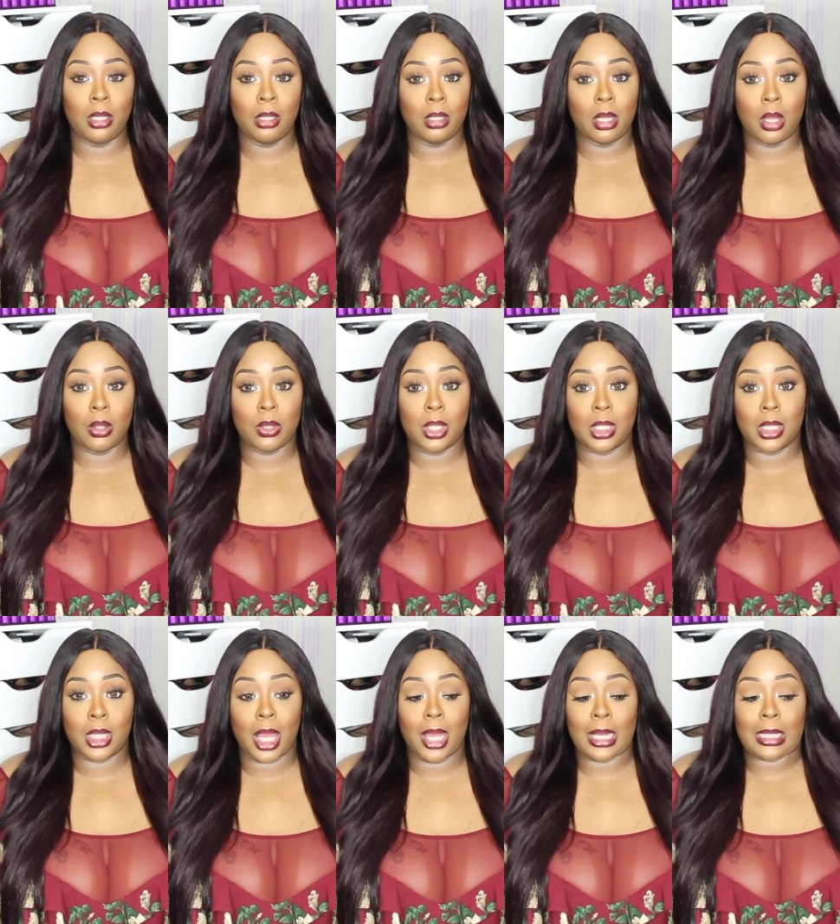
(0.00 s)
you know, the
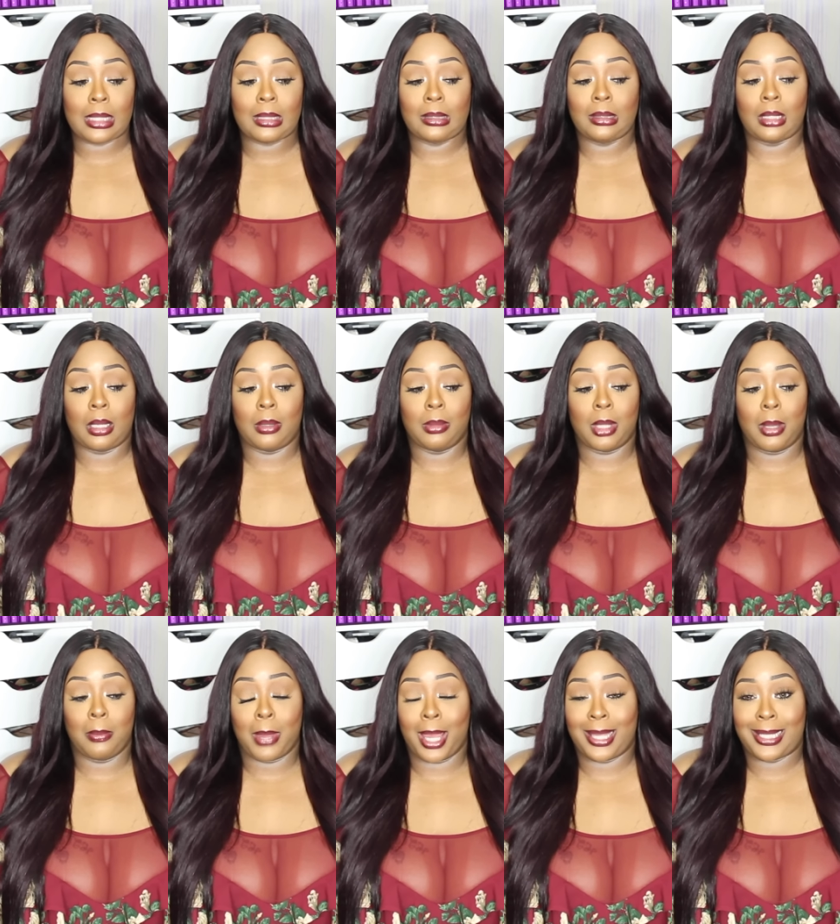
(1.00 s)
site,
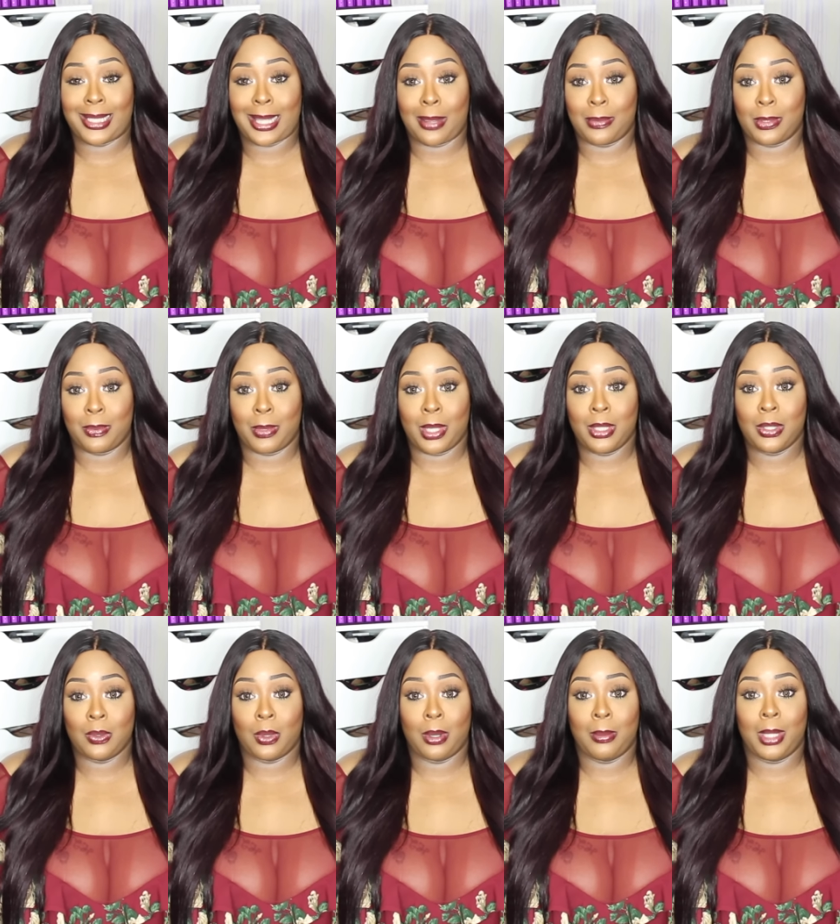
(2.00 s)
they might stop
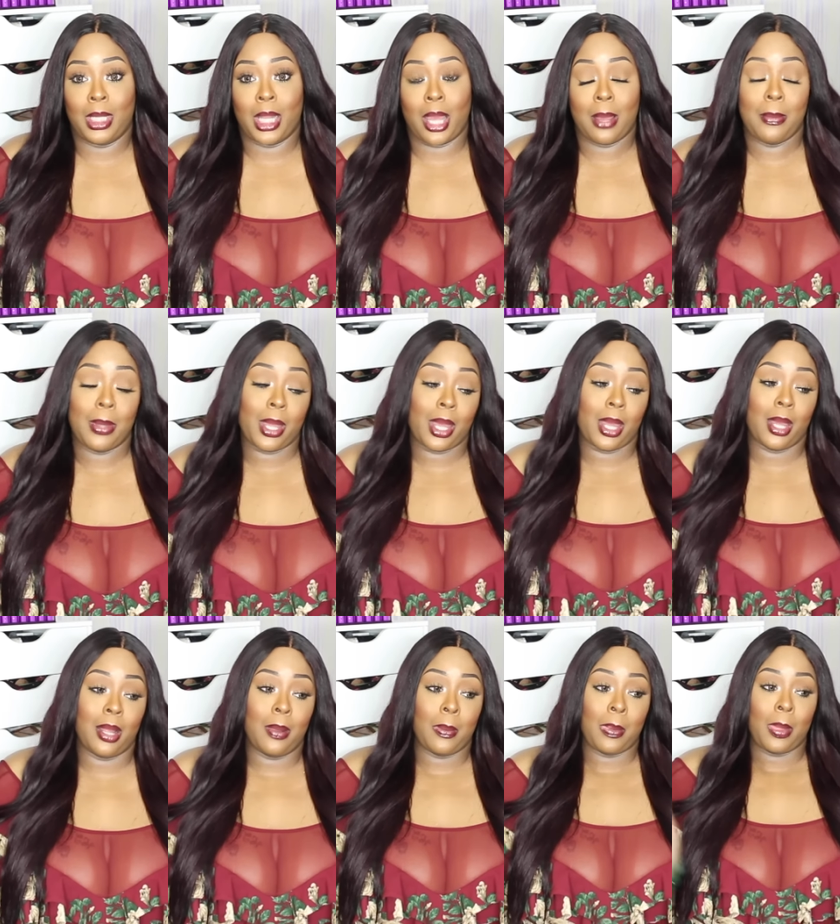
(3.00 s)
sponsoring me now, but
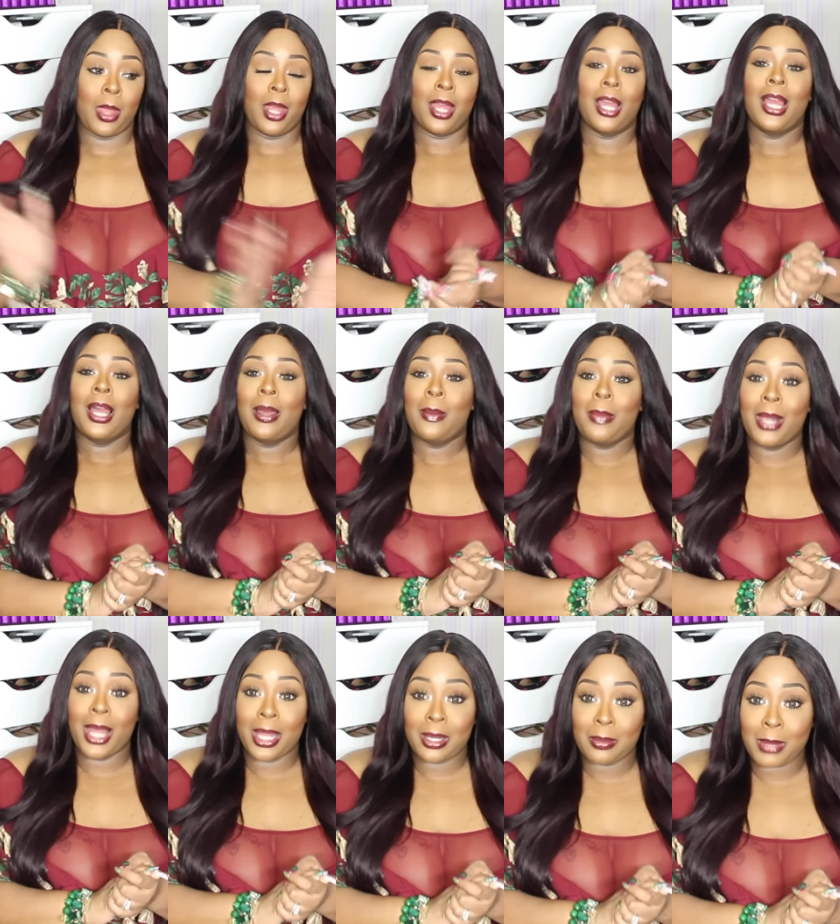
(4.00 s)
hey,
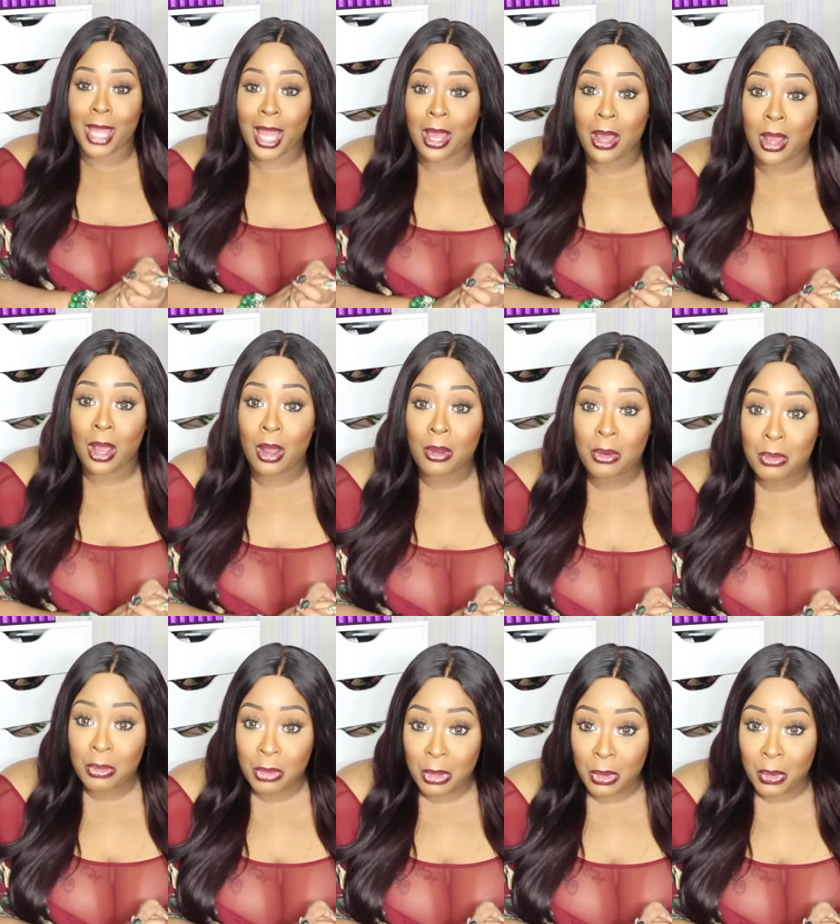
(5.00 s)
Platinum got her
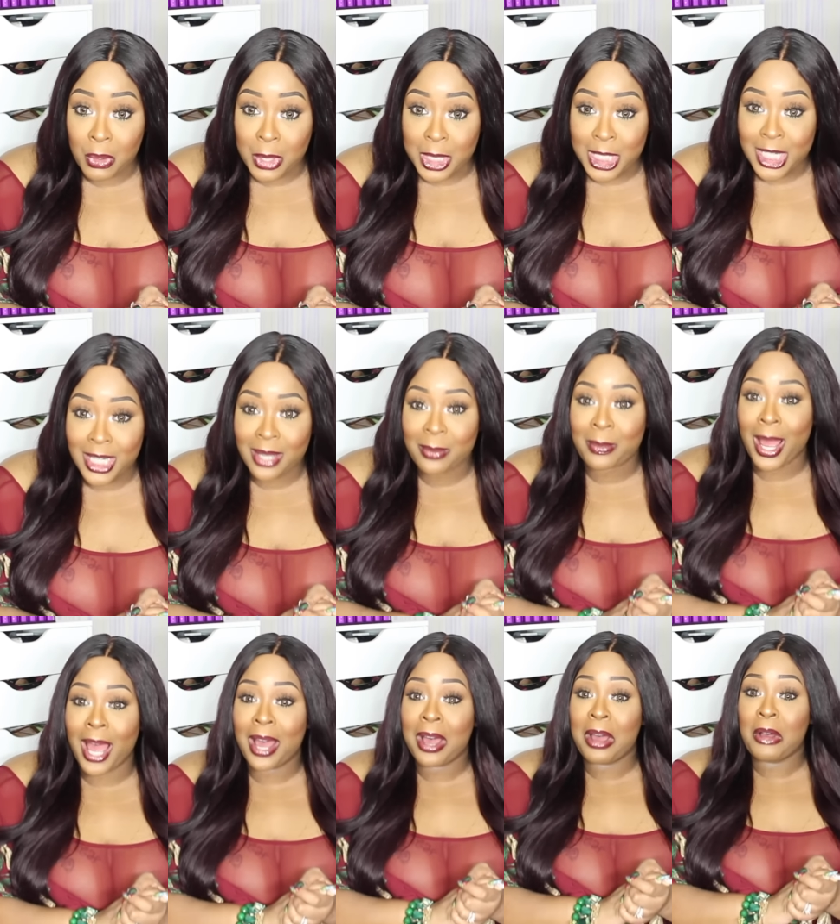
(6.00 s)
own coin. She can
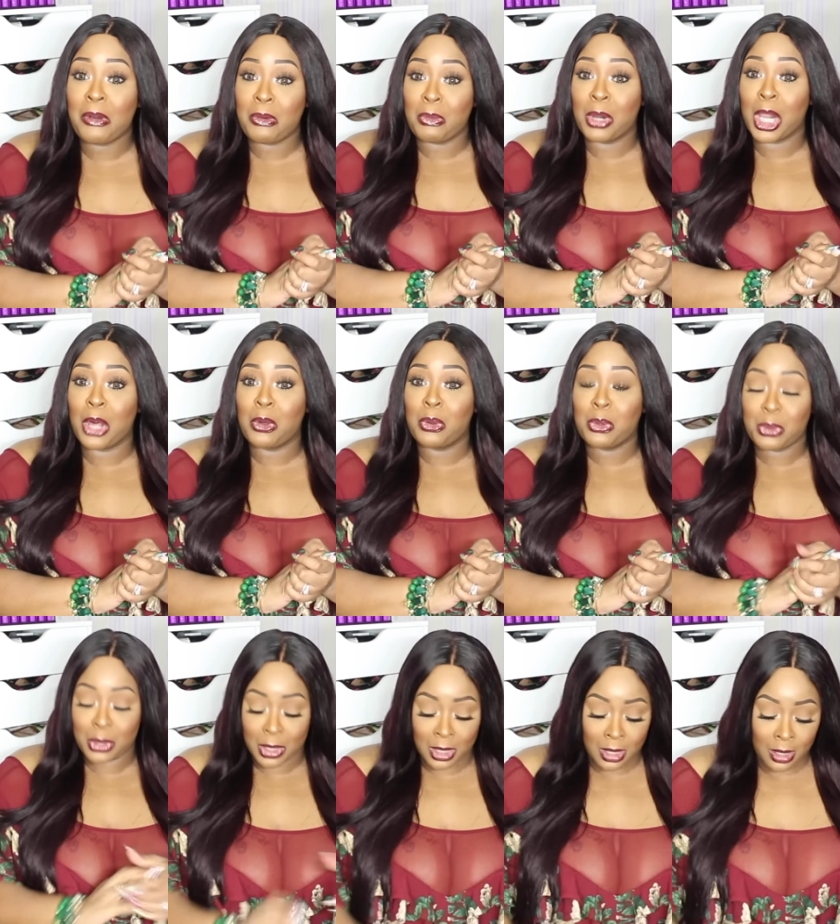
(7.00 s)
buy her own
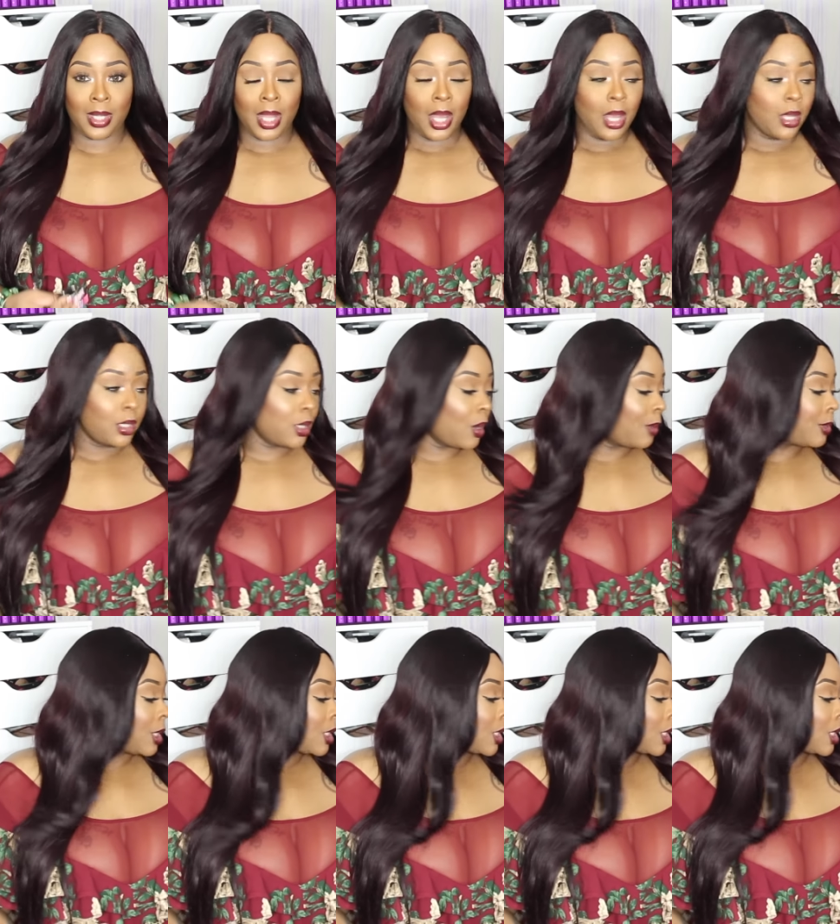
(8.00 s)
clothes. So I'm